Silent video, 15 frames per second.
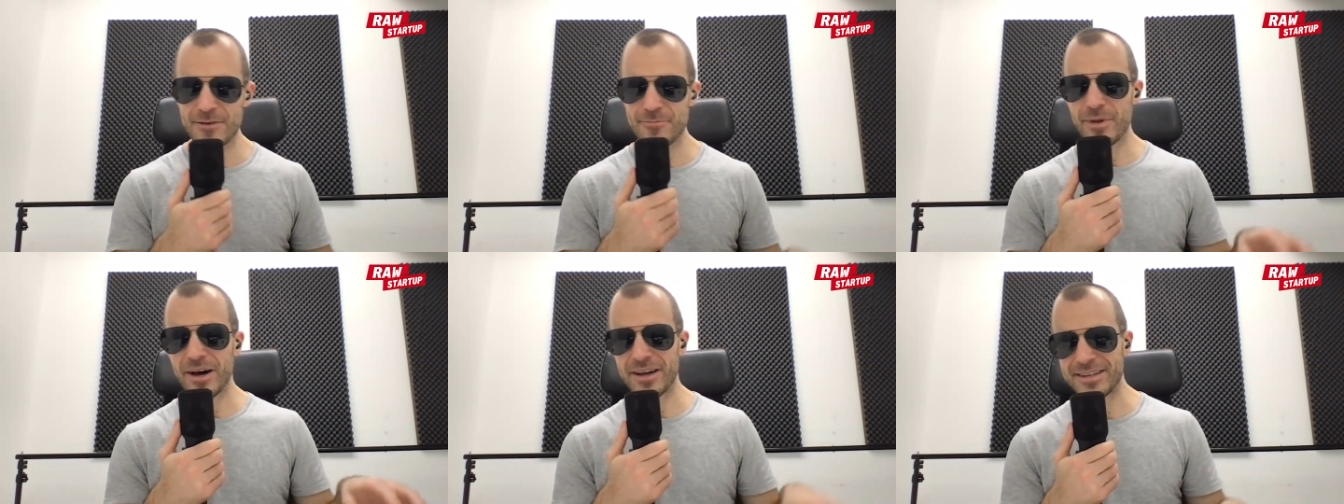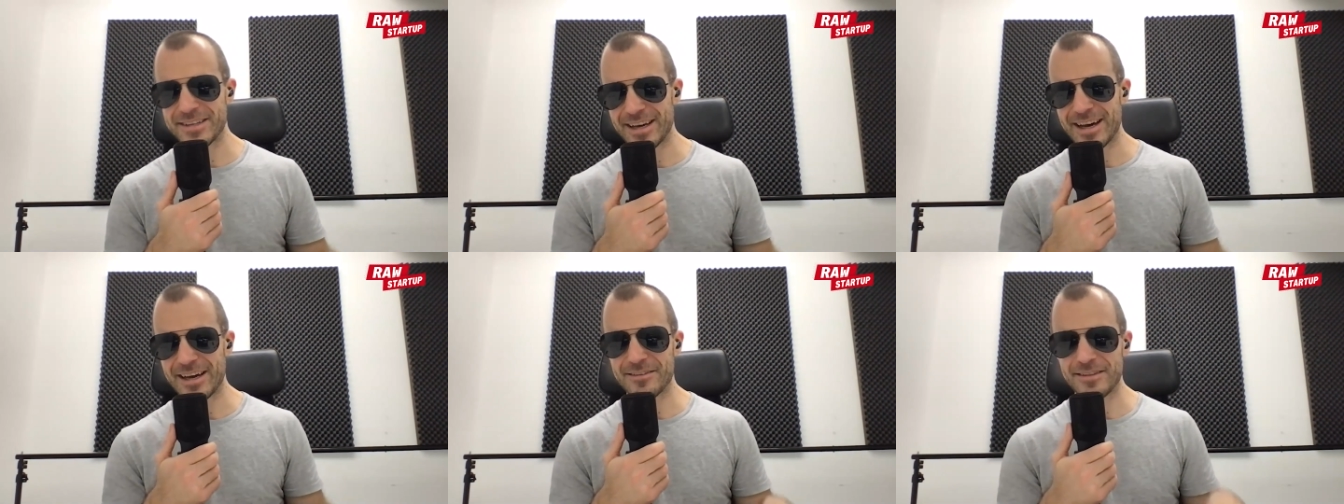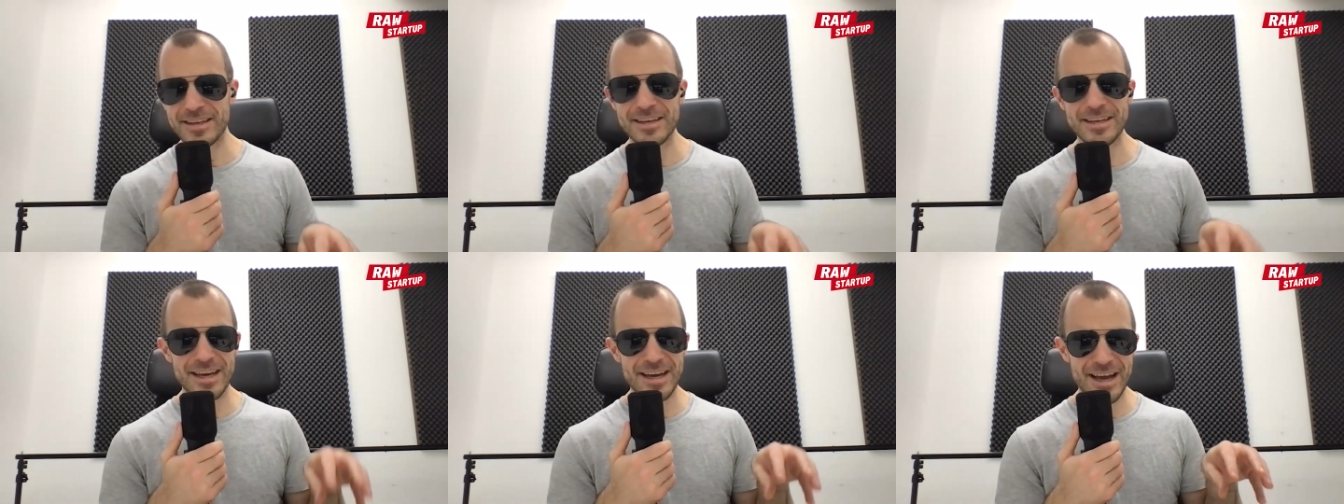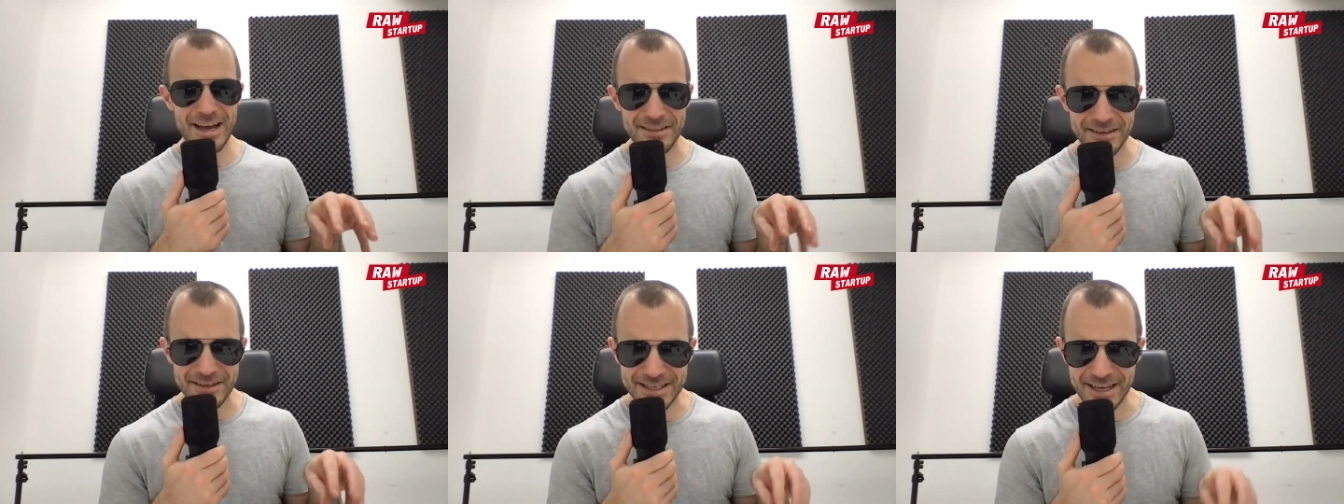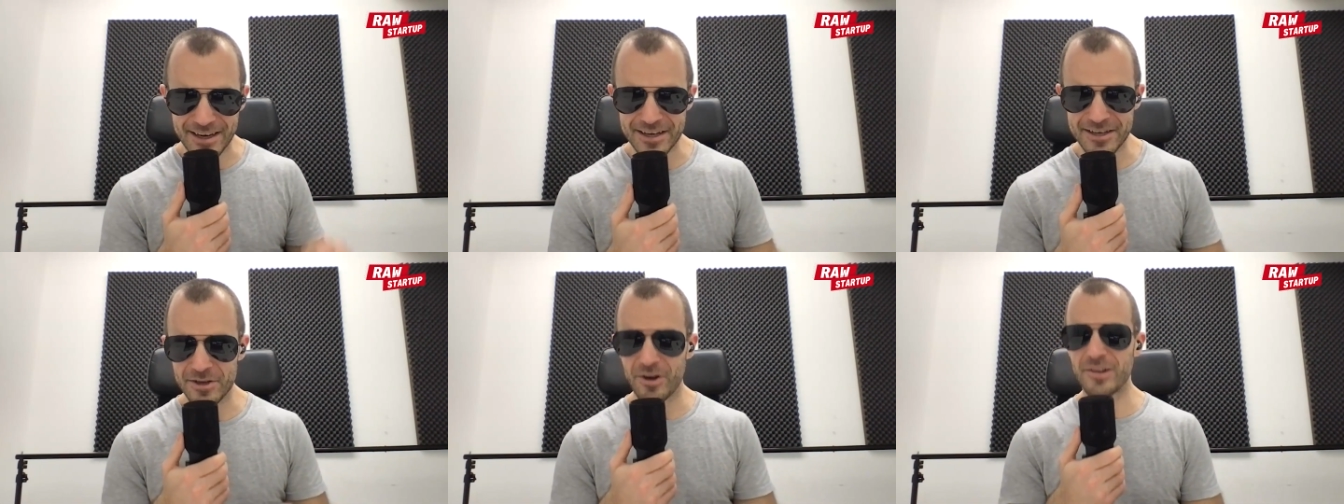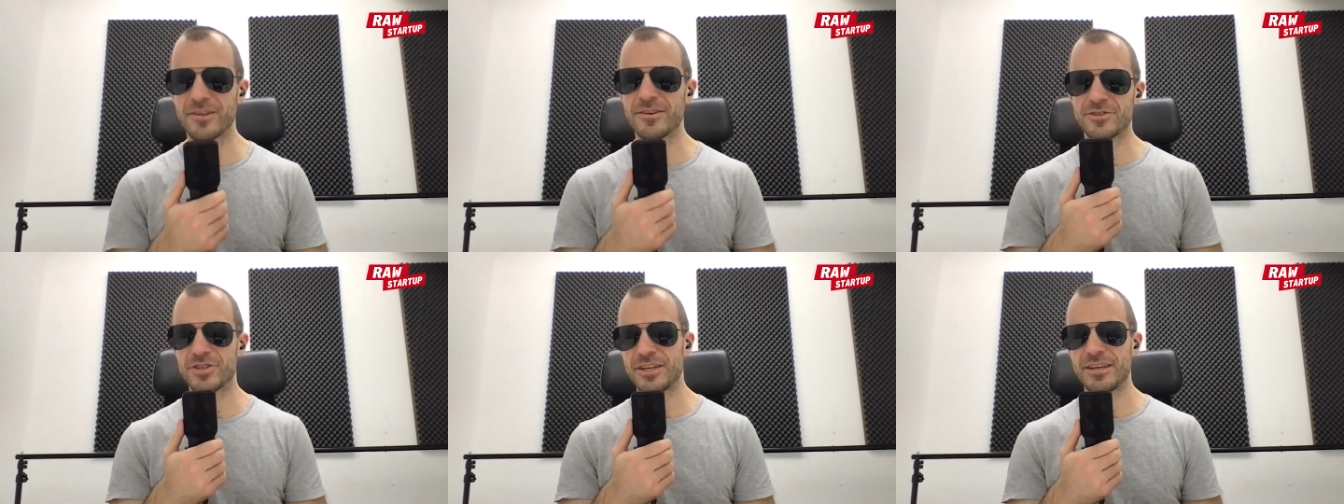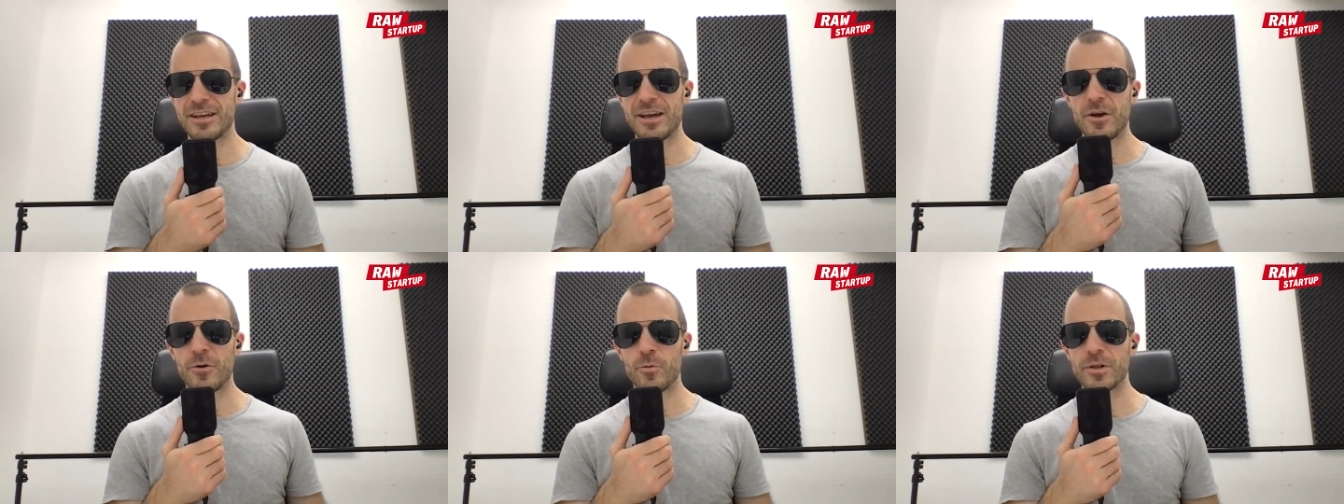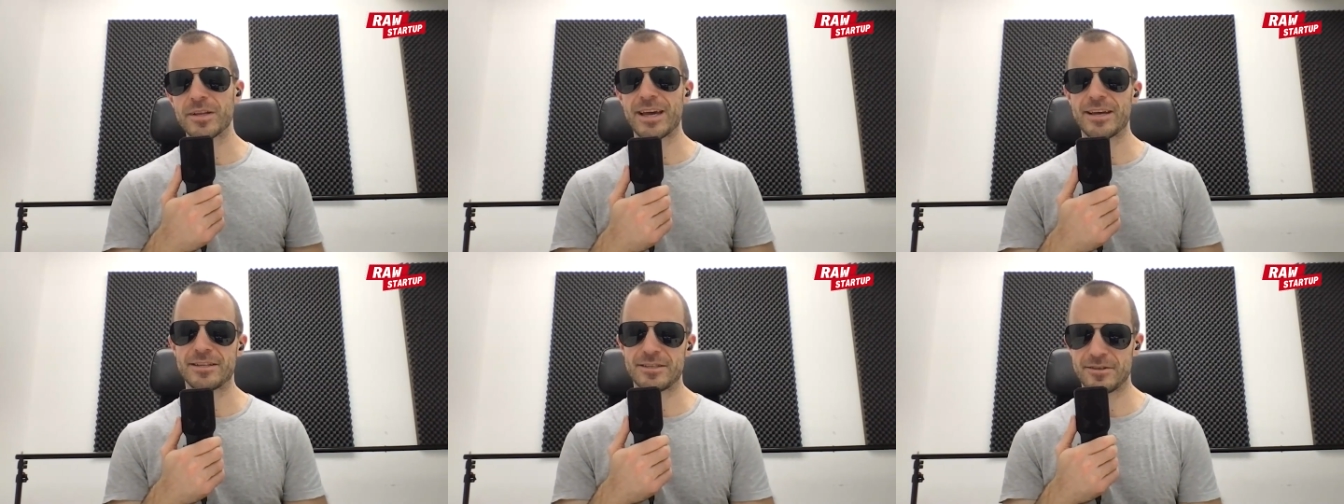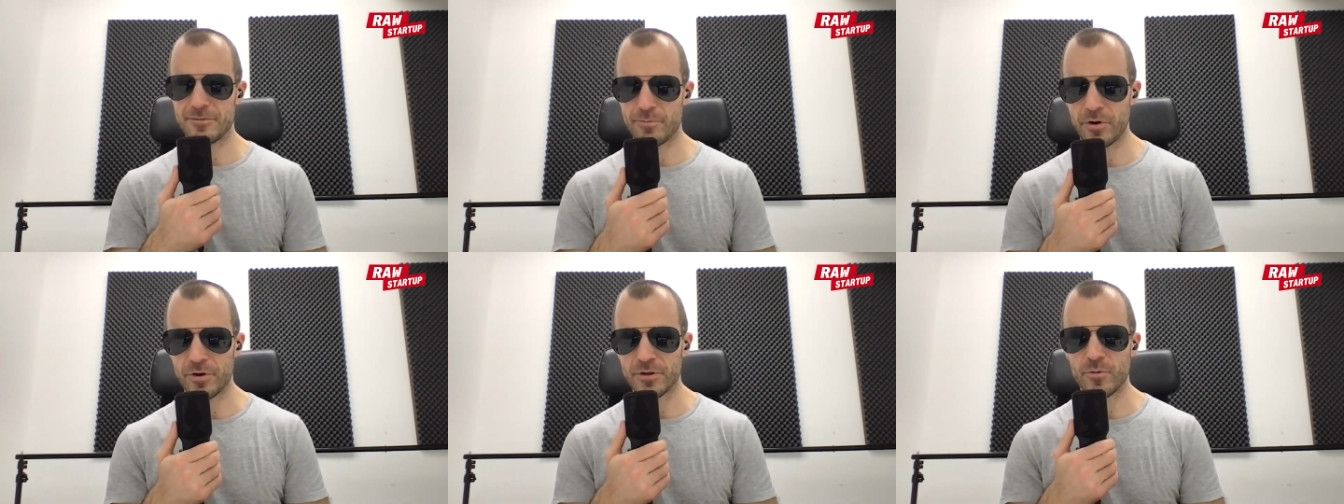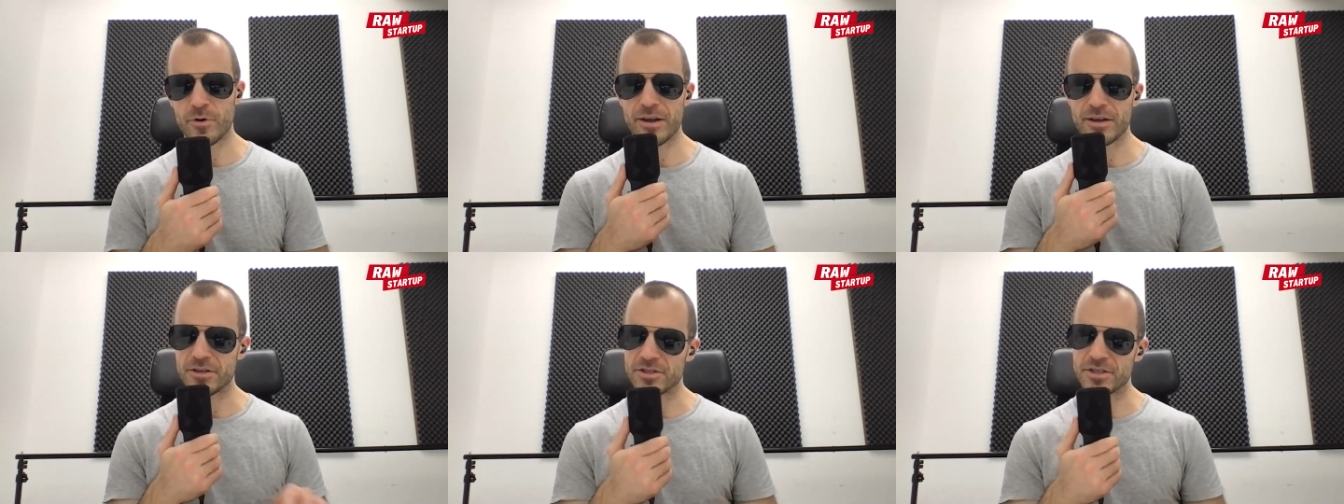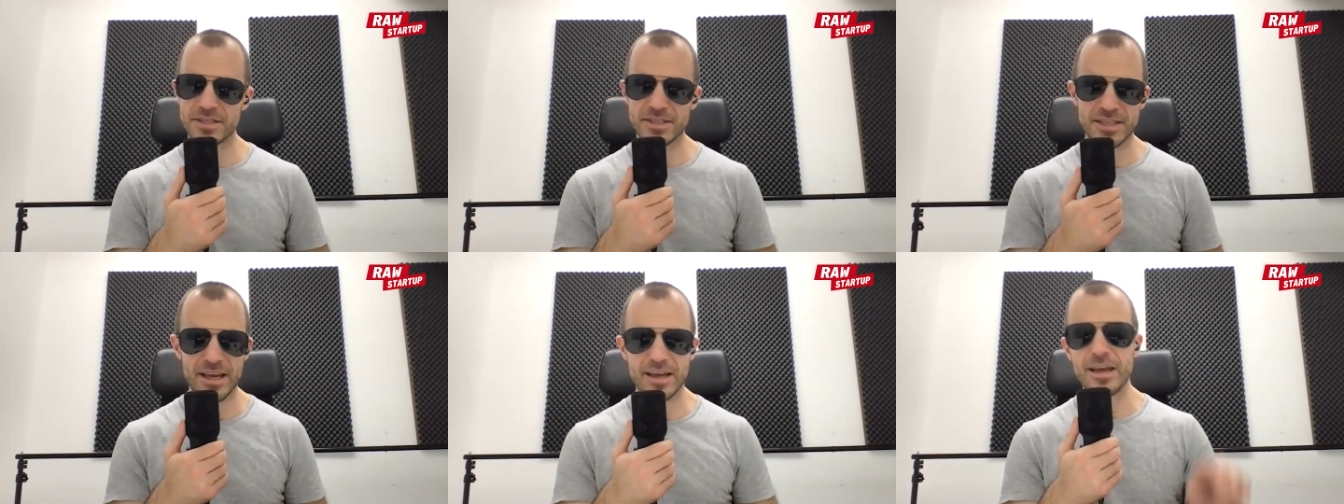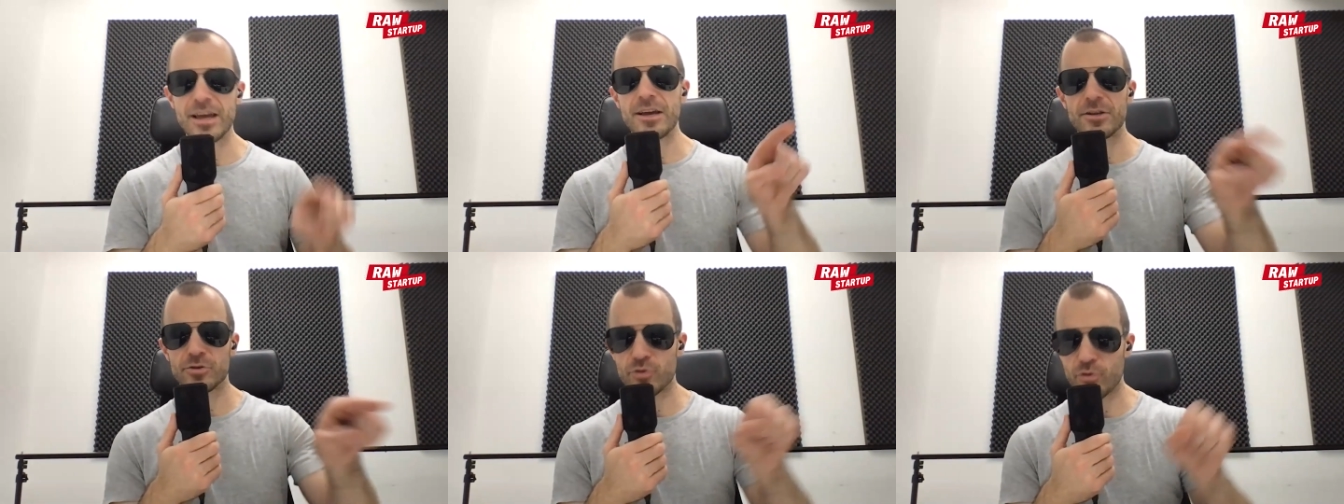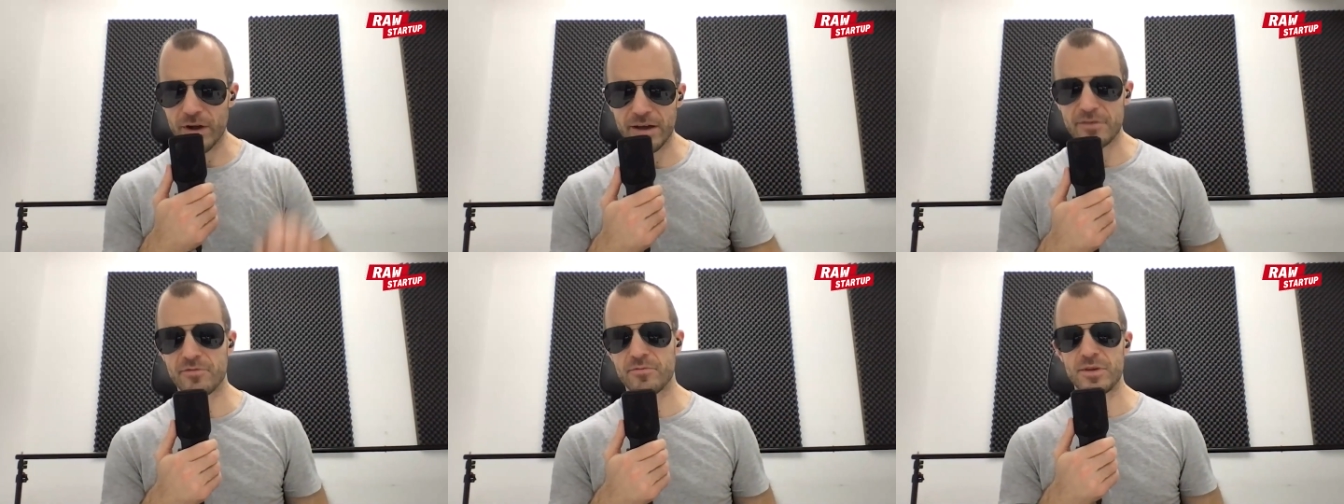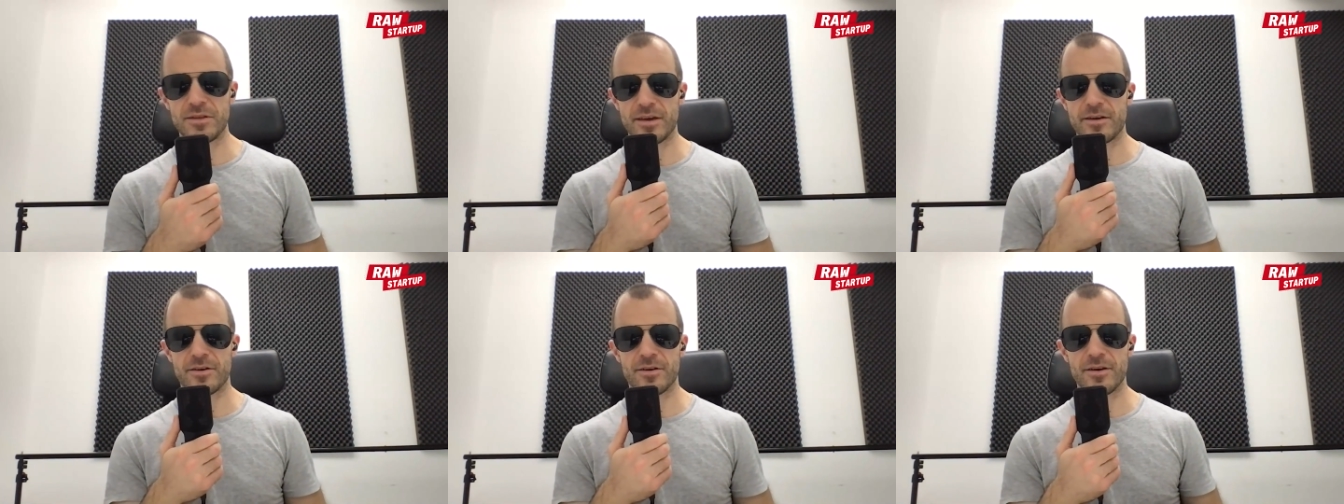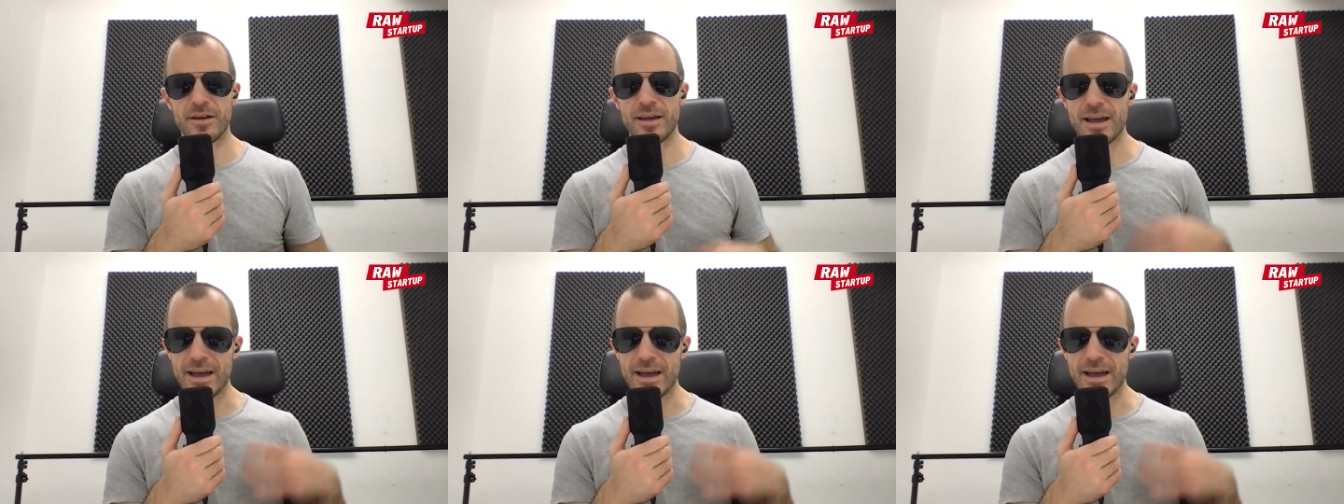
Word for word: but I think the technology will get to the point where I can just say, drive me there.